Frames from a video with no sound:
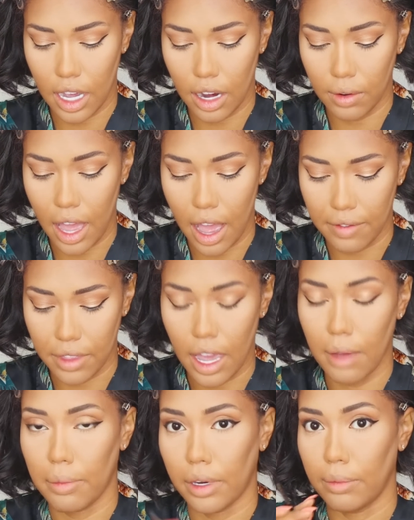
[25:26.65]
I don't have
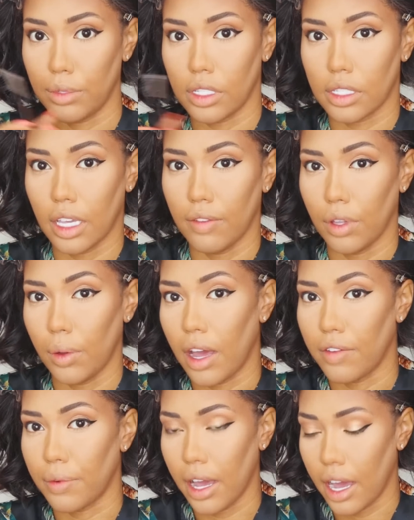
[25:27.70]
that, but I'm just giving you
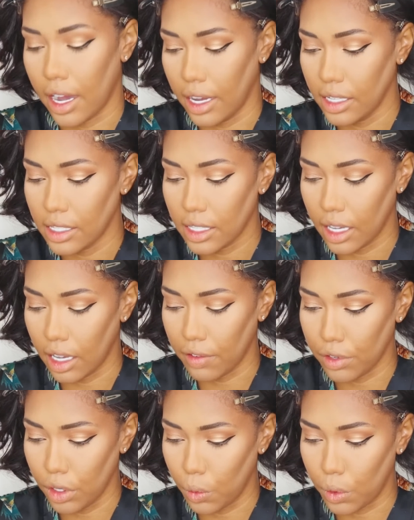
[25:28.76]
FYIs
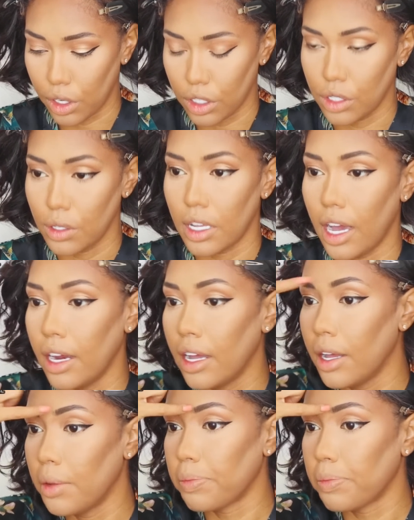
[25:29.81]
if you were to do that.